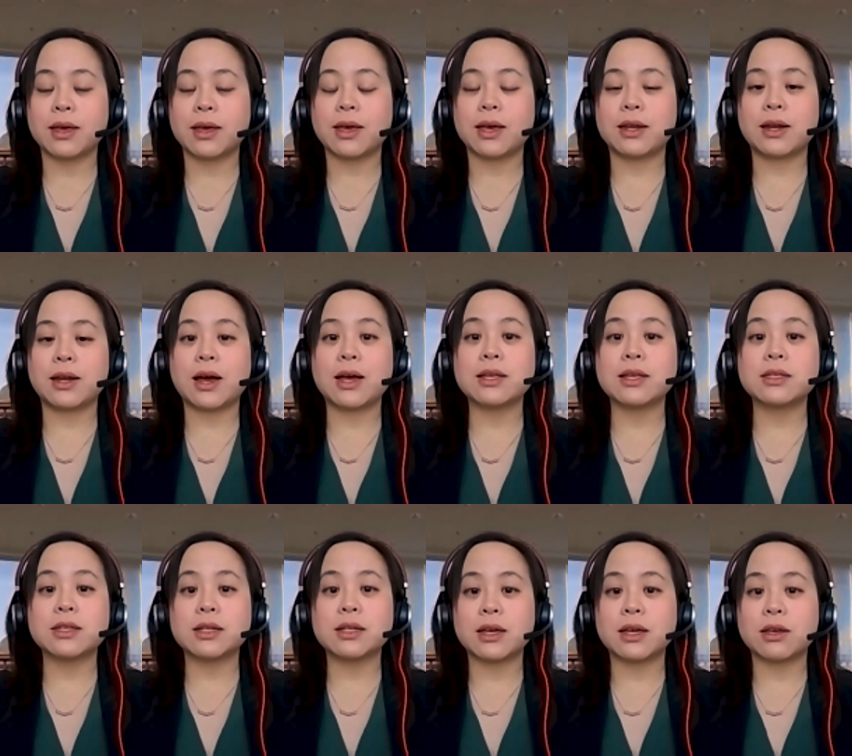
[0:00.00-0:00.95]
and
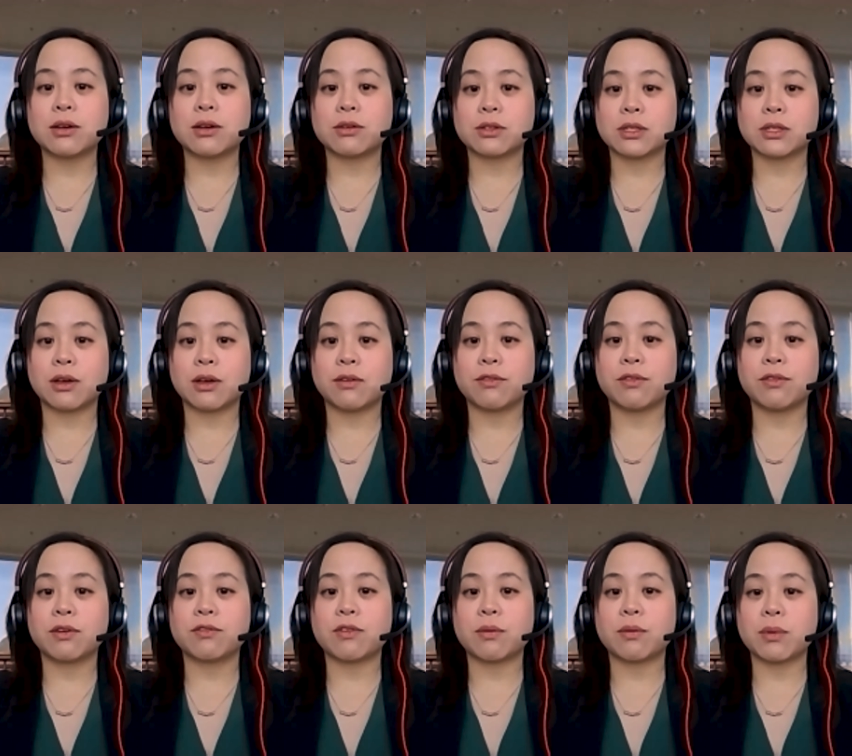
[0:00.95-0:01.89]
isolate yourself
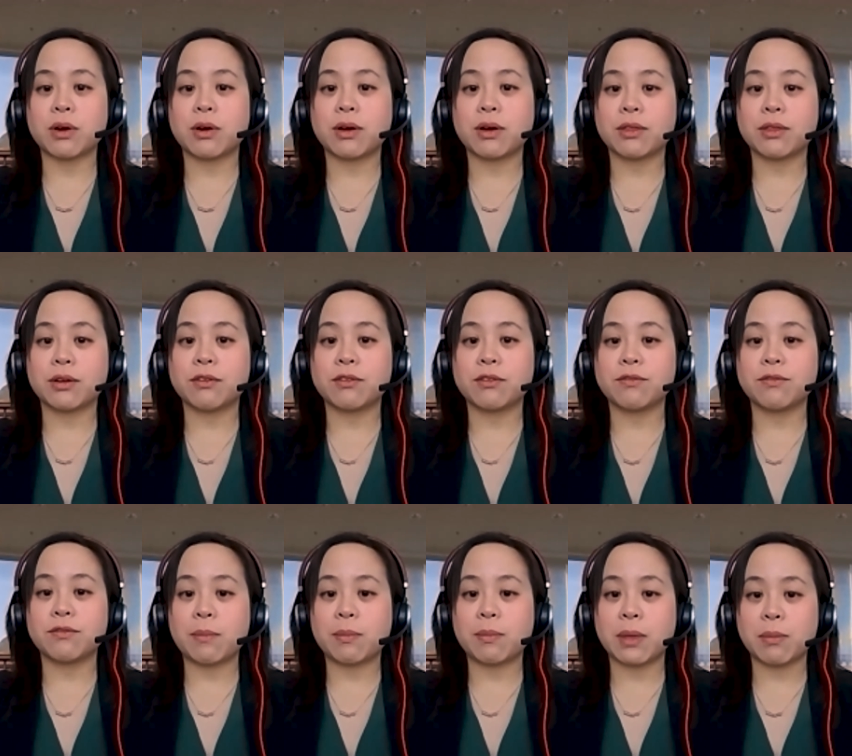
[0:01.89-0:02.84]
from your other
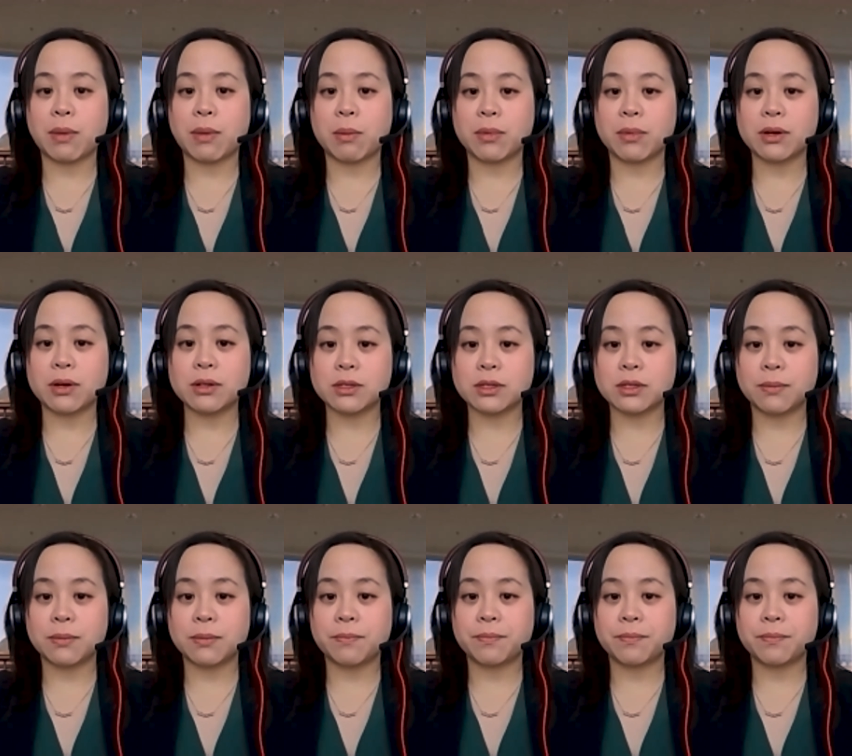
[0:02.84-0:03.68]
family members